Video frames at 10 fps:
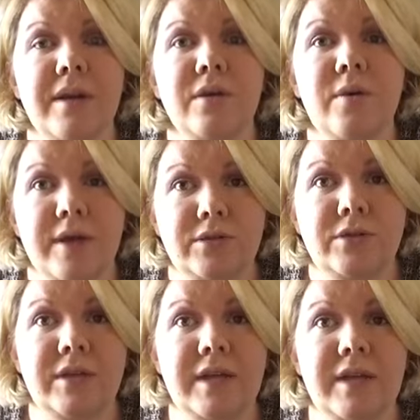
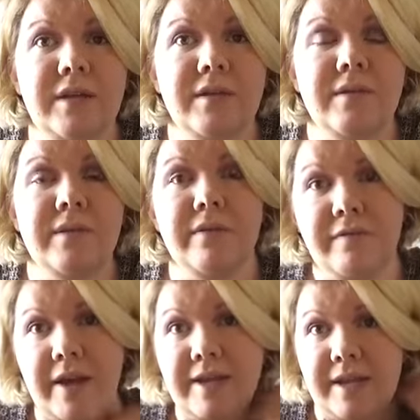questioning their
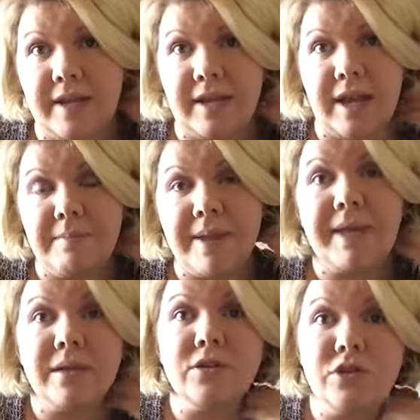funding and
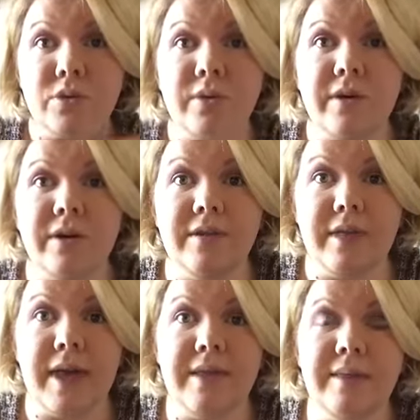making sure
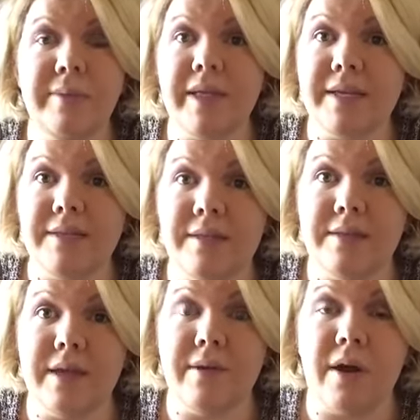that the places
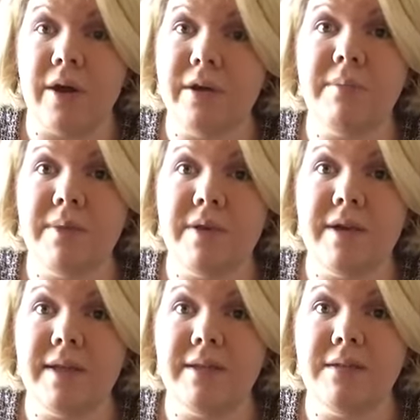that our
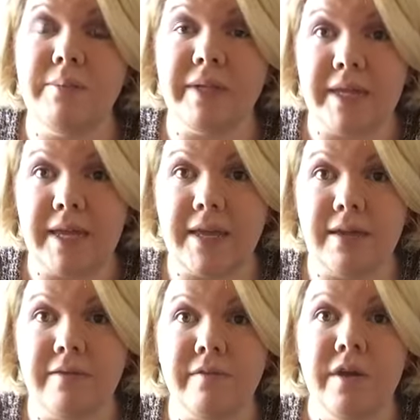communities
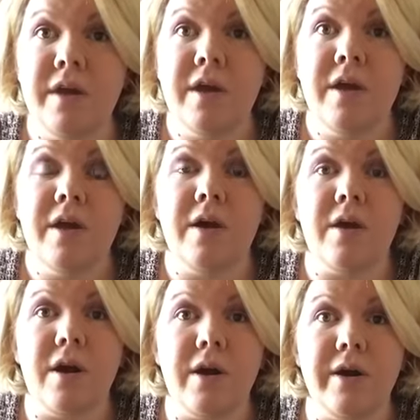believe
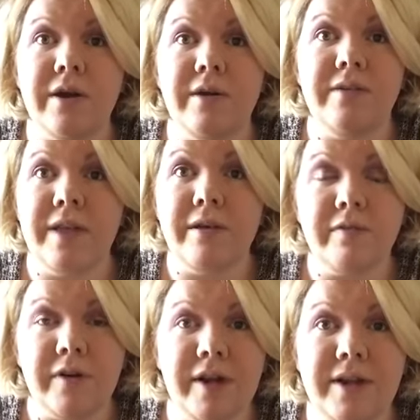are there
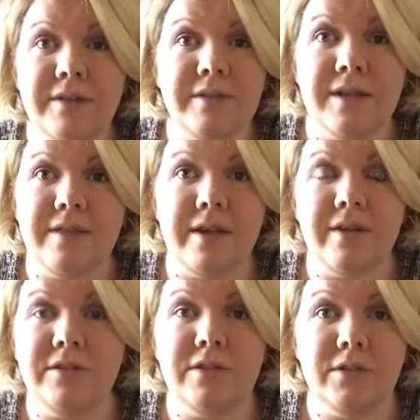for us and
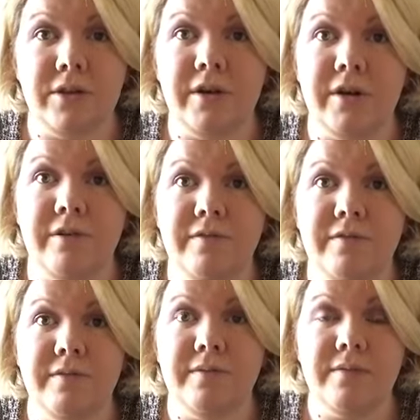there to serve
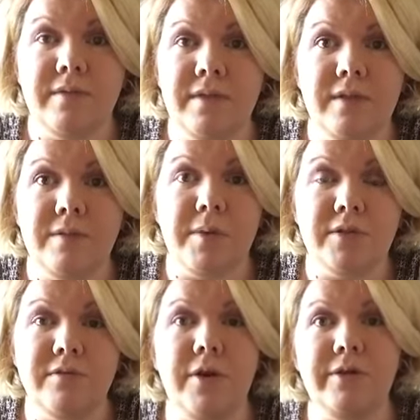the
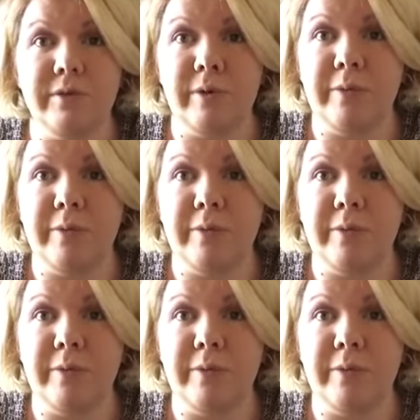most vulnerable